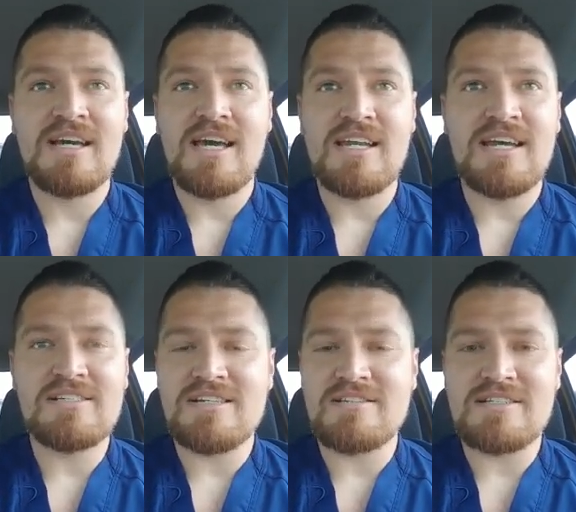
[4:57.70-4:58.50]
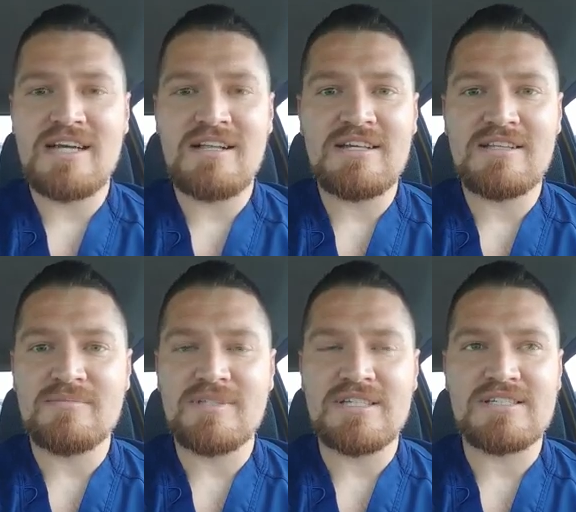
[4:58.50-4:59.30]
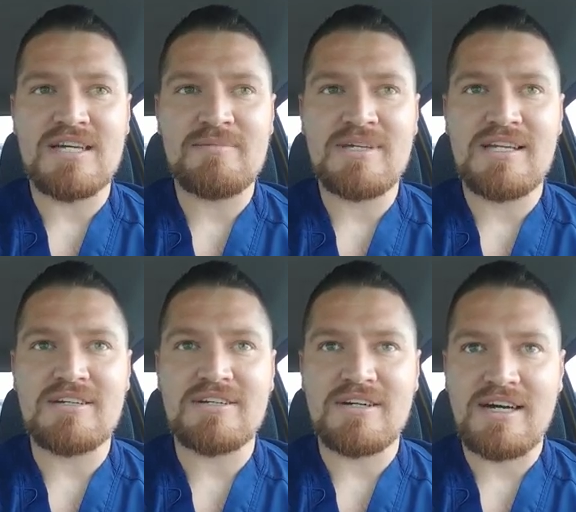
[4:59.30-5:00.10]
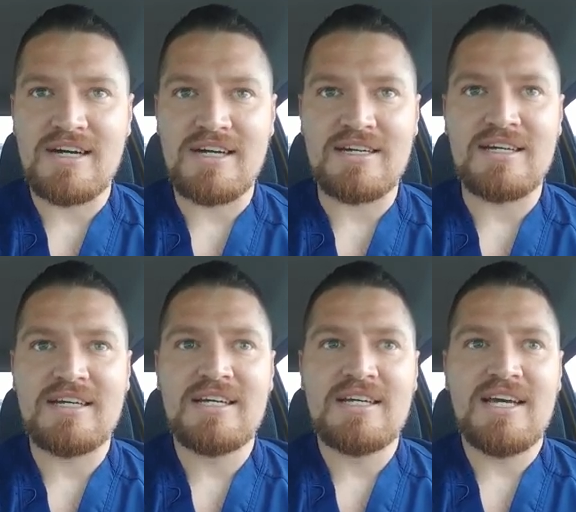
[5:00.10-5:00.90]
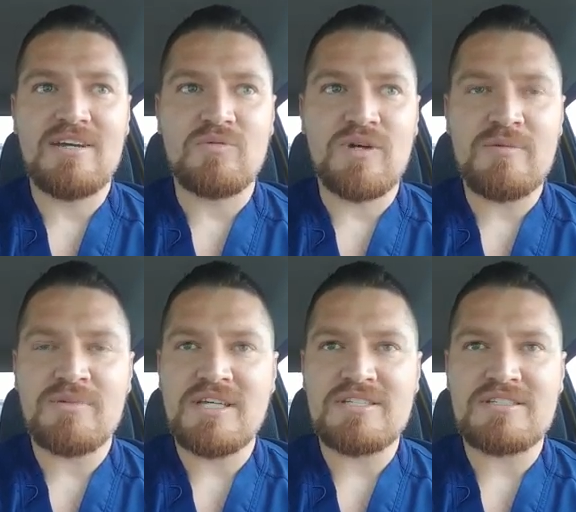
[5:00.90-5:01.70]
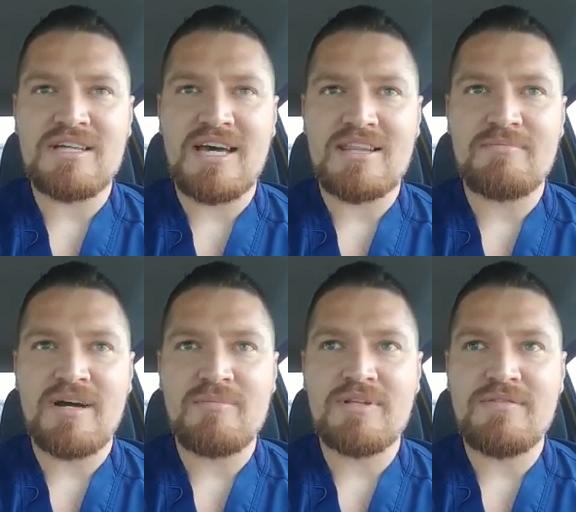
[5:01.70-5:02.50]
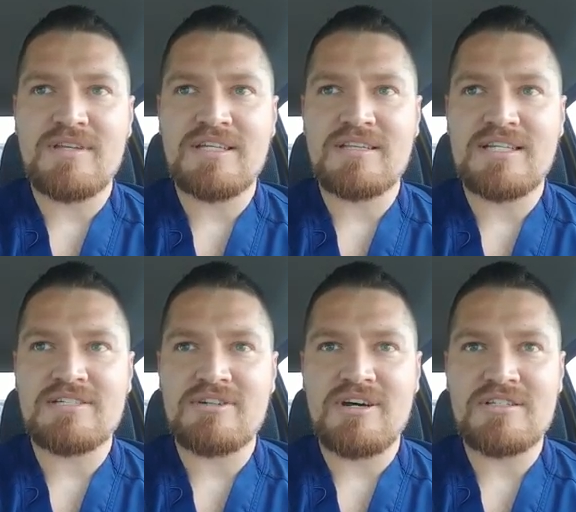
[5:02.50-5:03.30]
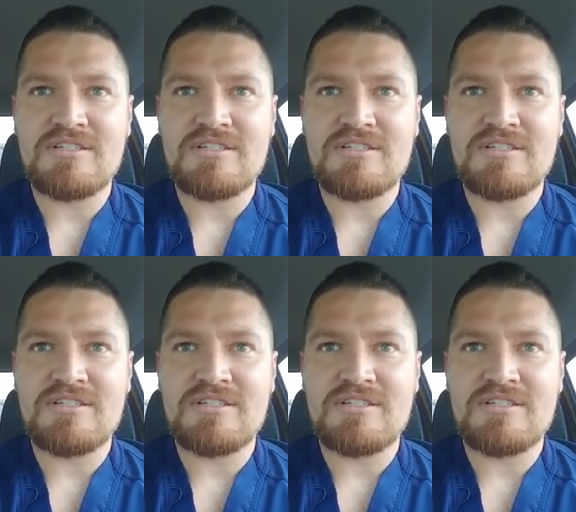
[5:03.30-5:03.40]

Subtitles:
And as I was telling them this, I began to cry and weep. And I believe that they saw the